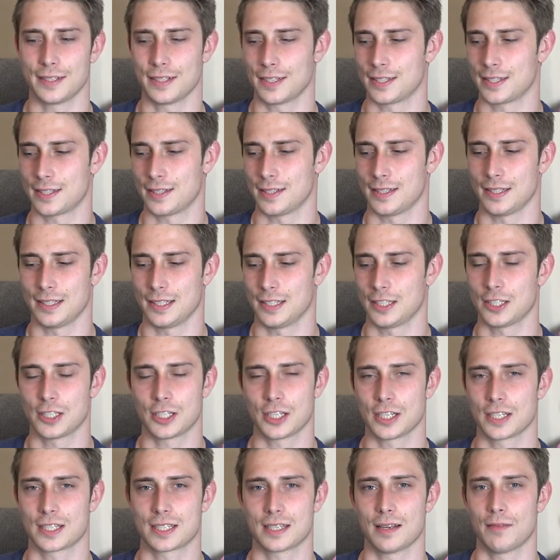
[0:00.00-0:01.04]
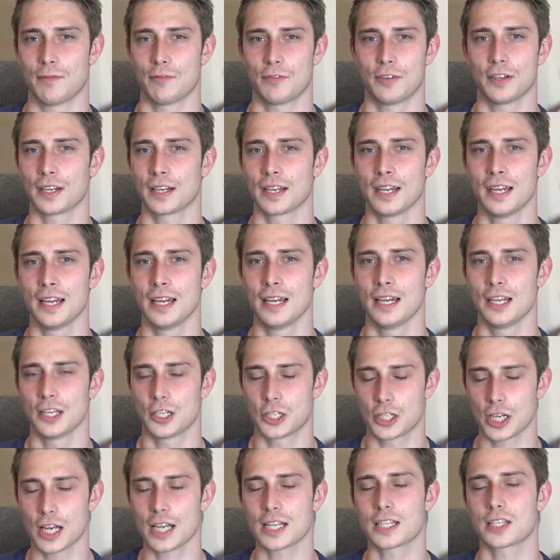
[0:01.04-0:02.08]
It's just something.
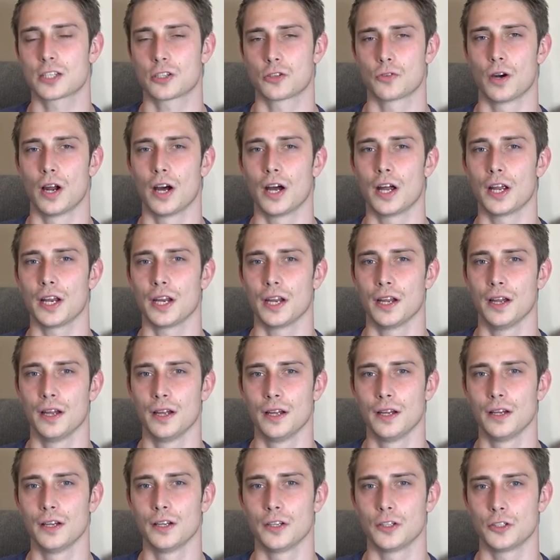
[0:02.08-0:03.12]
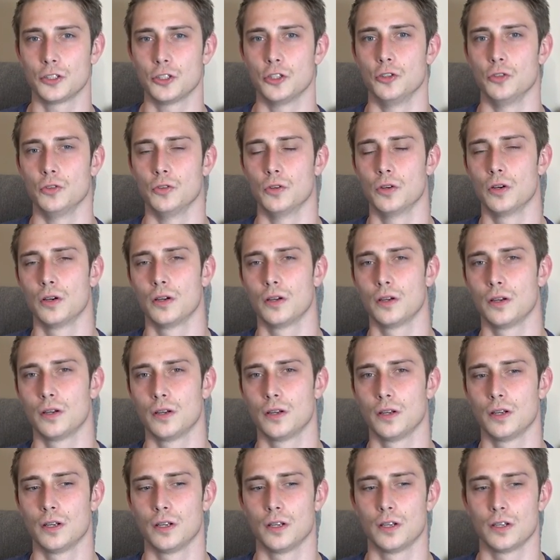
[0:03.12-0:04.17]
Just try to
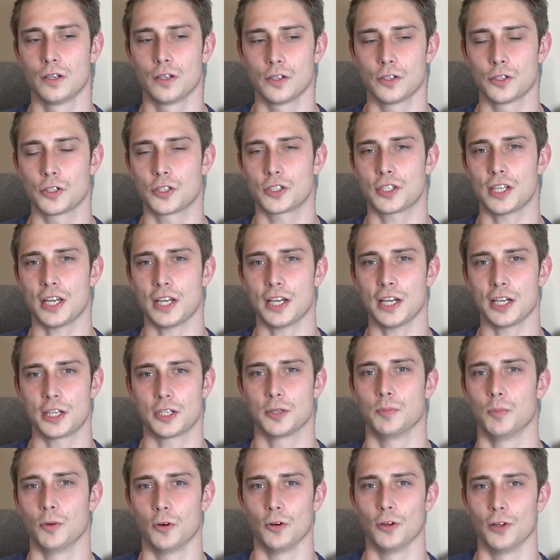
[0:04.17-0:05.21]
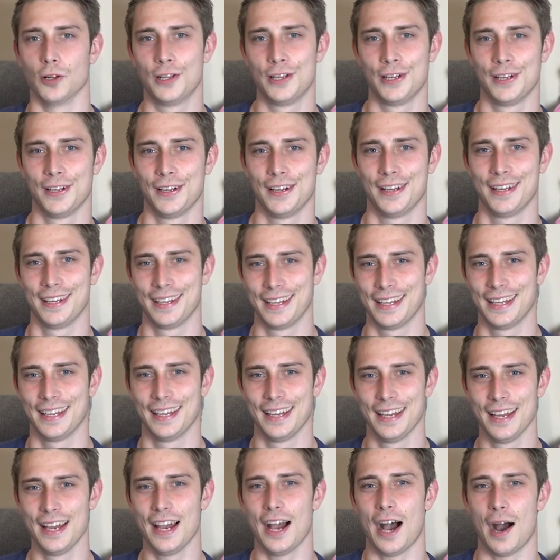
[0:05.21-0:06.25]
stay at the ball.
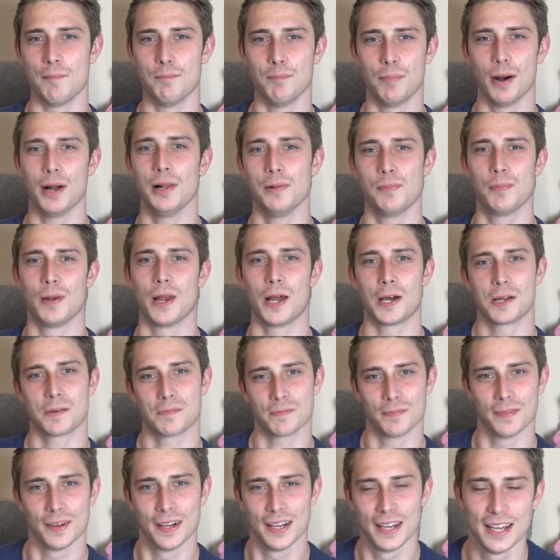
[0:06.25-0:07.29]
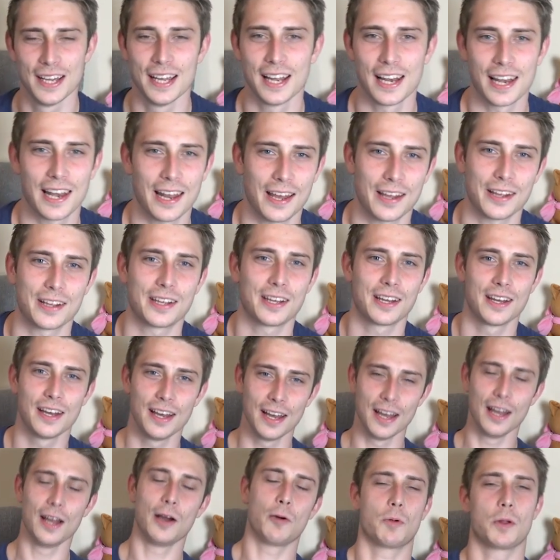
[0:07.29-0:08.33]
Am Ball bleiben, like
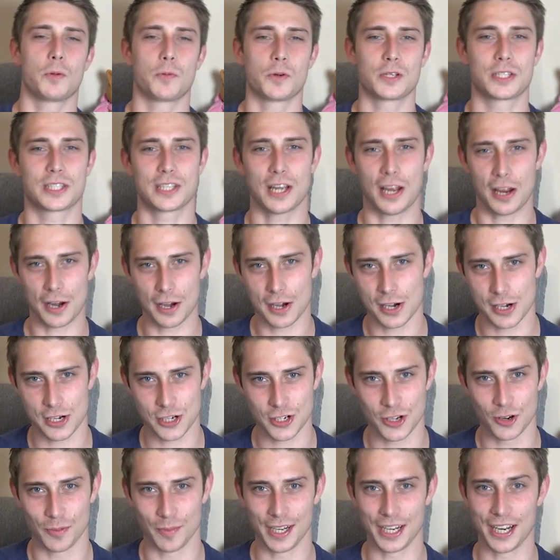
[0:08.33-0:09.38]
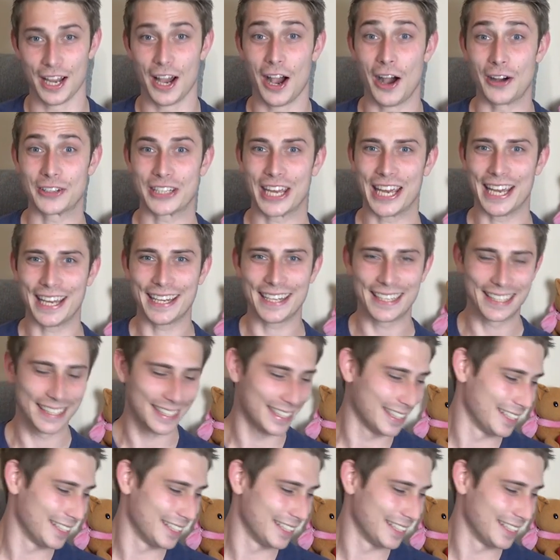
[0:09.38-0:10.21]
we would say here in Germany, okay?